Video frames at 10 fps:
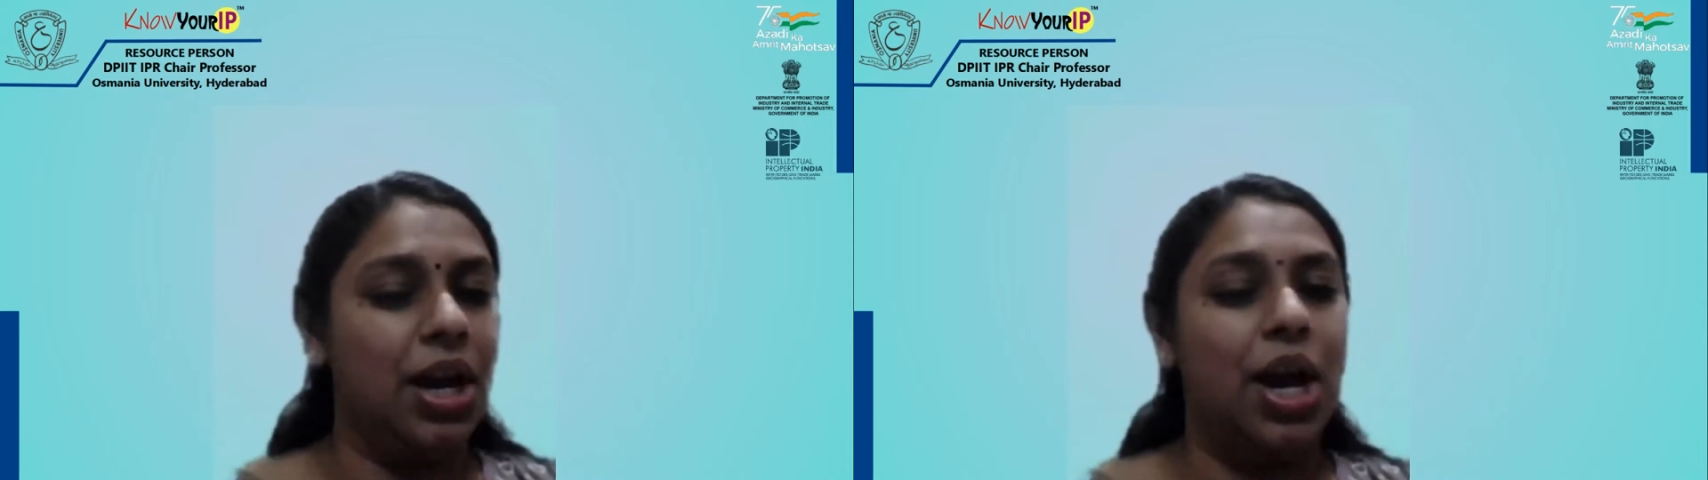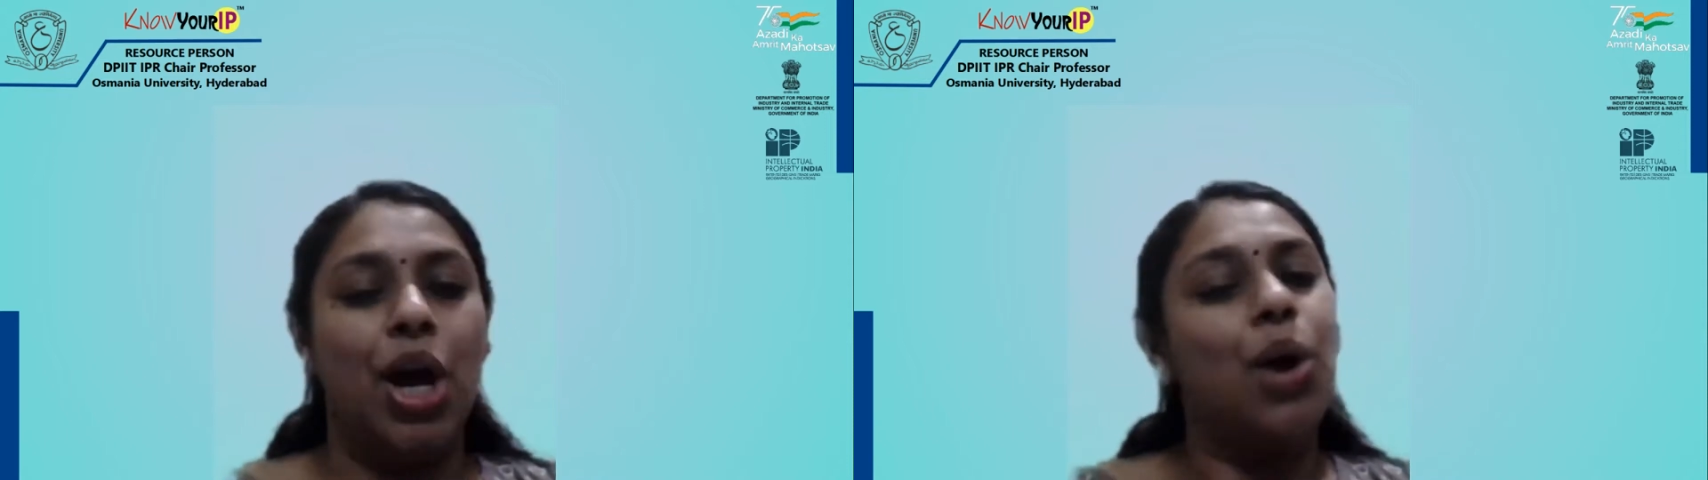
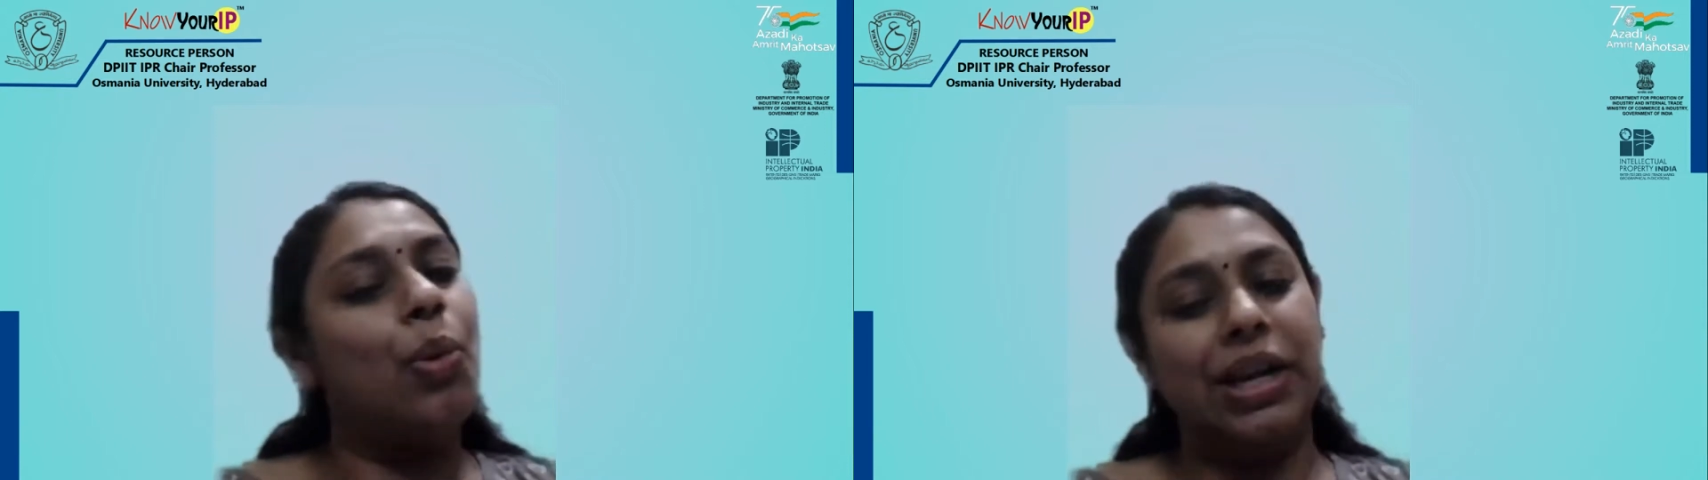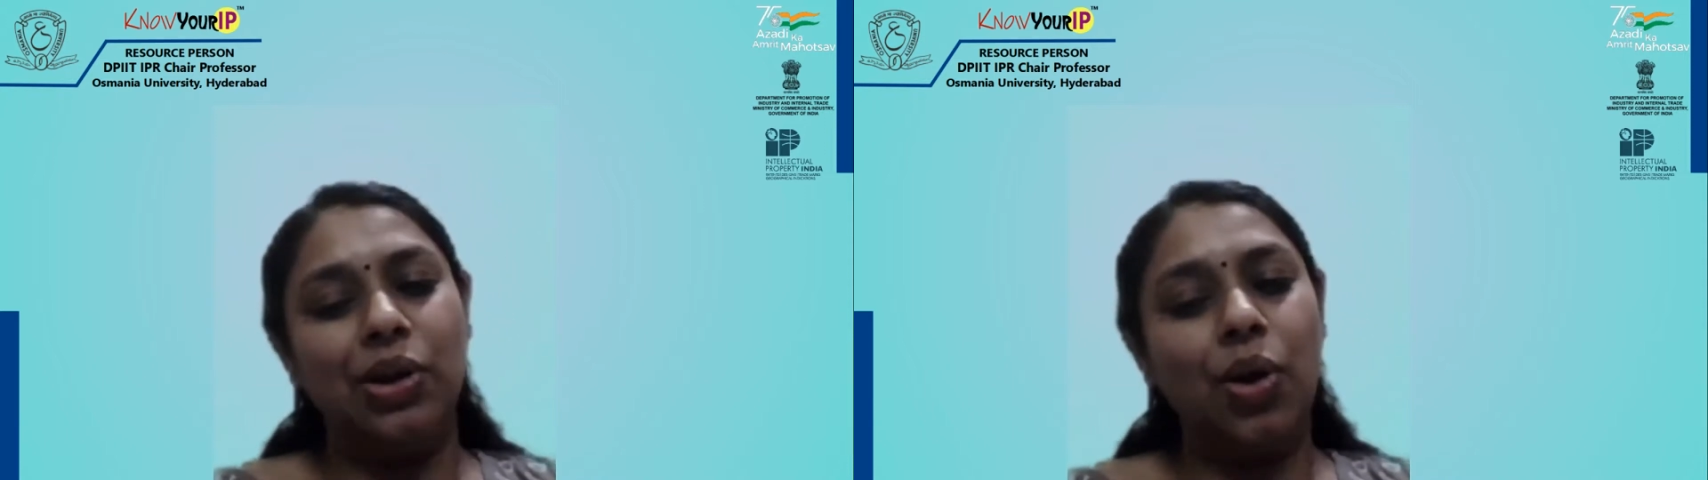Quite
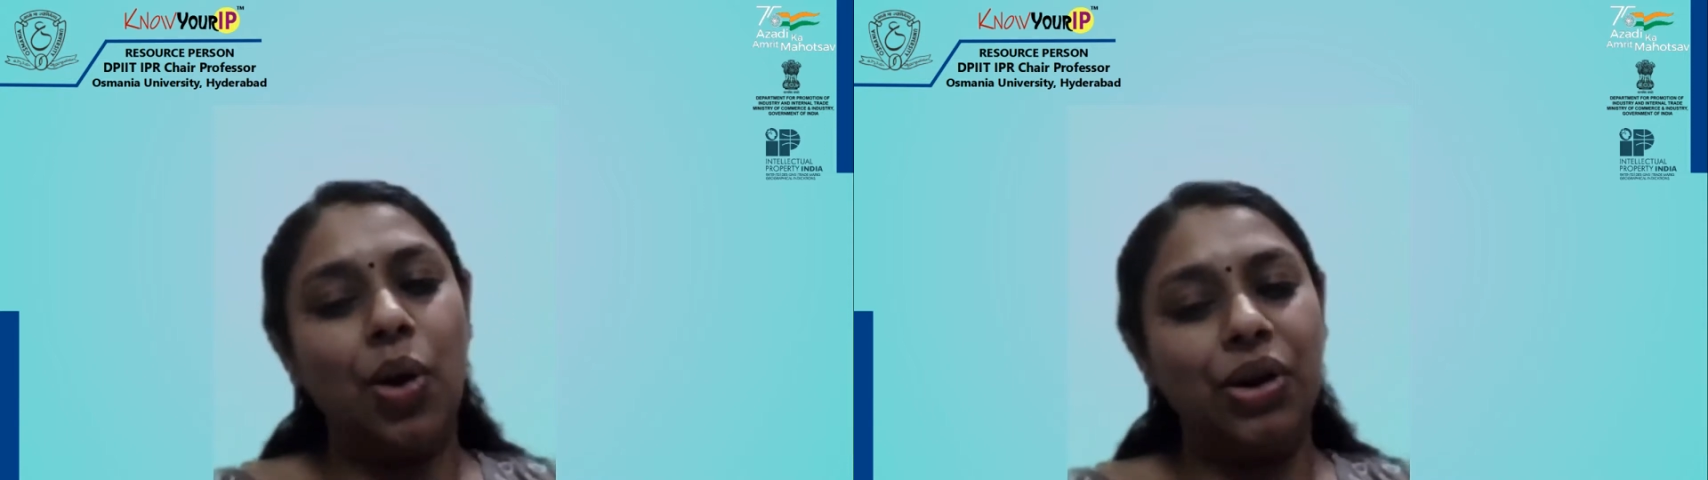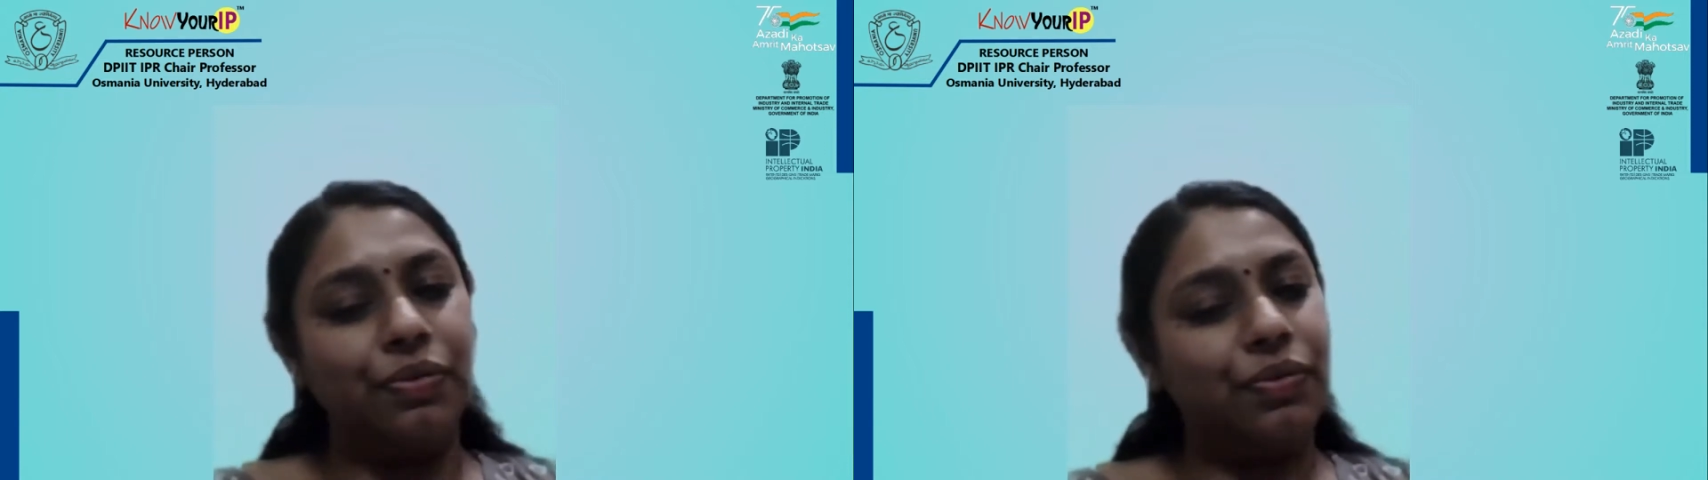a lot of
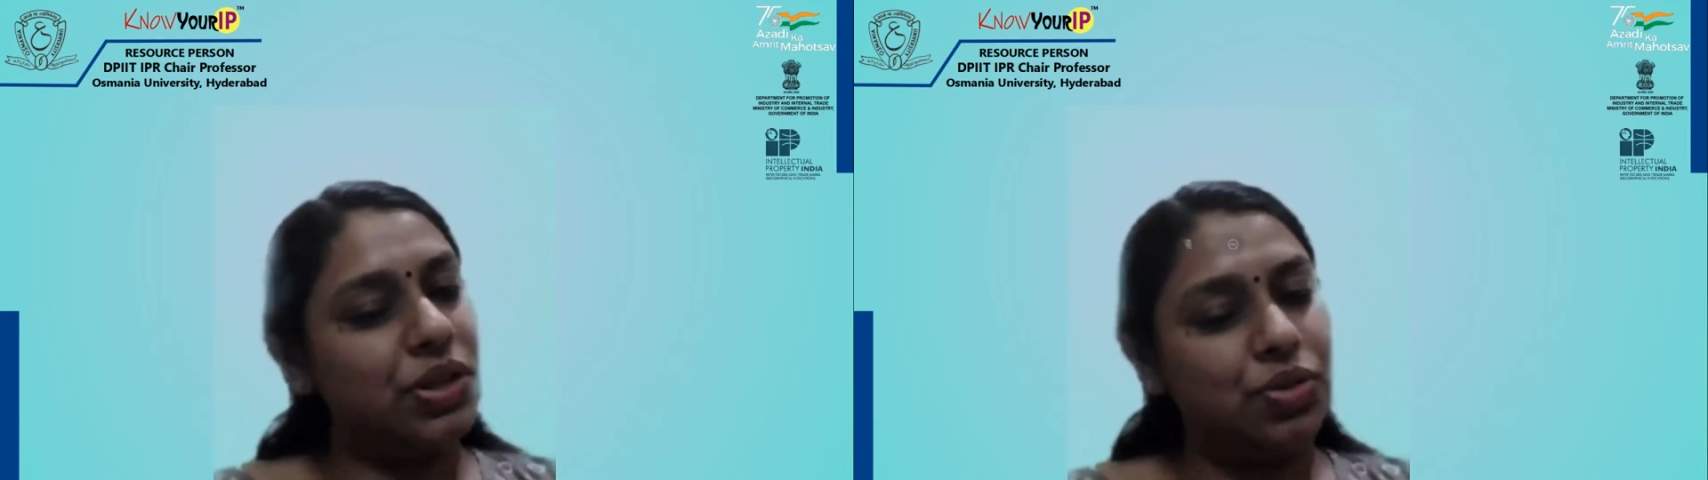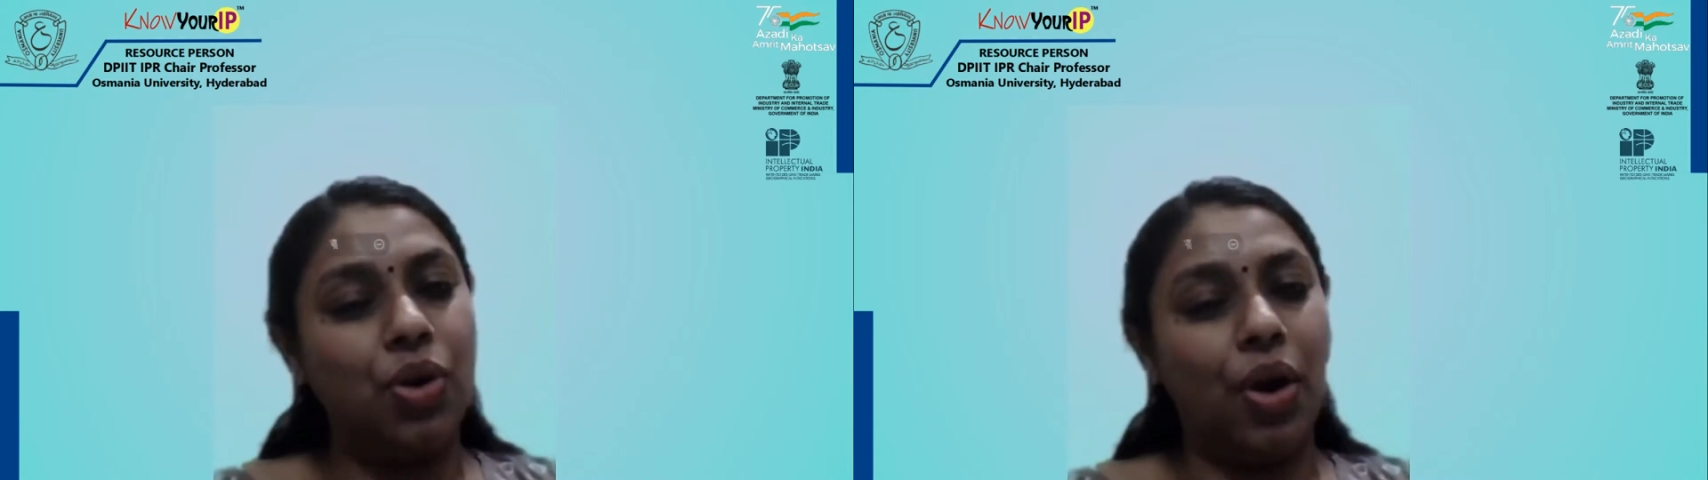us do
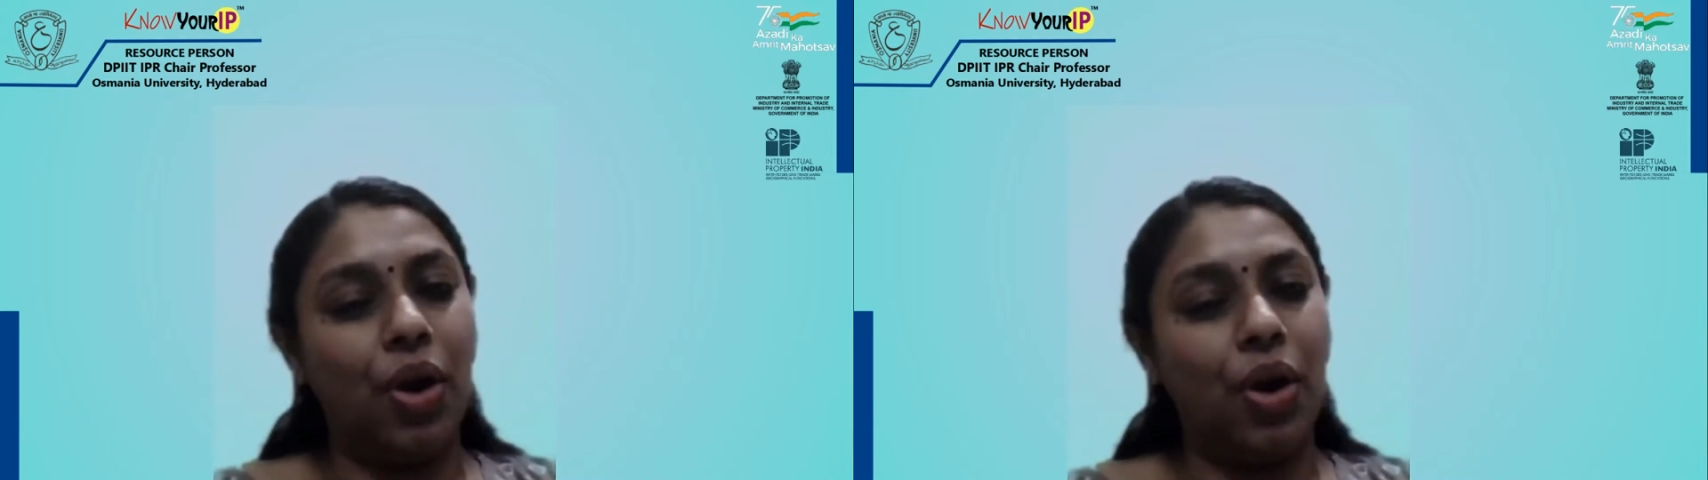not